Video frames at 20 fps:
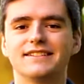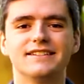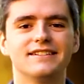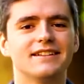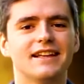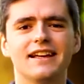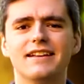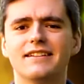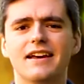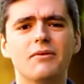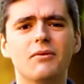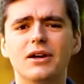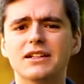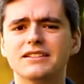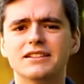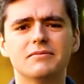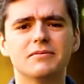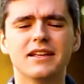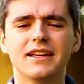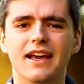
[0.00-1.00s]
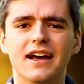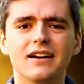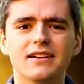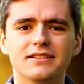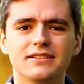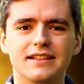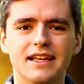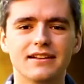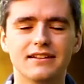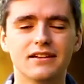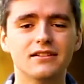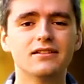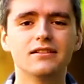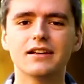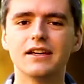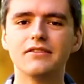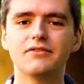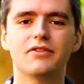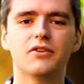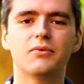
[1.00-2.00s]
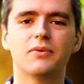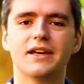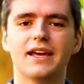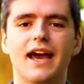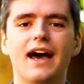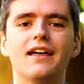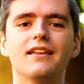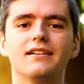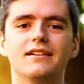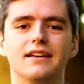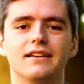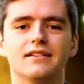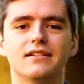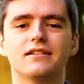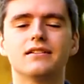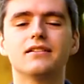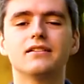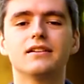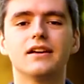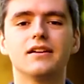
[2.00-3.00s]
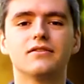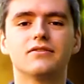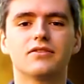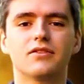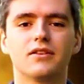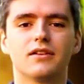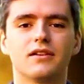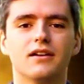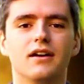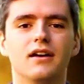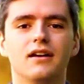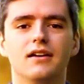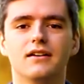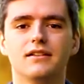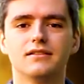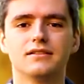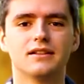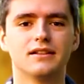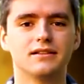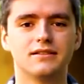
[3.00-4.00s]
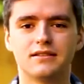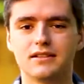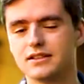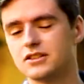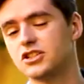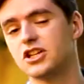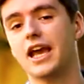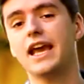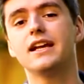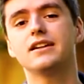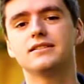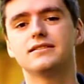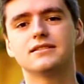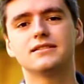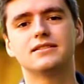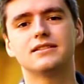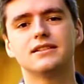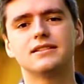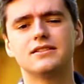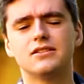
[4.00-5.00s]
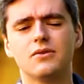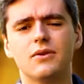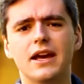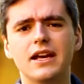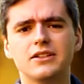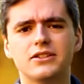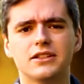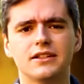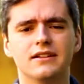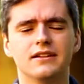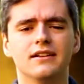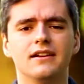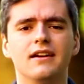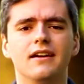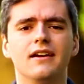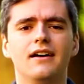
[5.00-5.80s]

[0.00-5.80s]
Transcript: they want something else. They're looking for reality. They're looking to change the situation.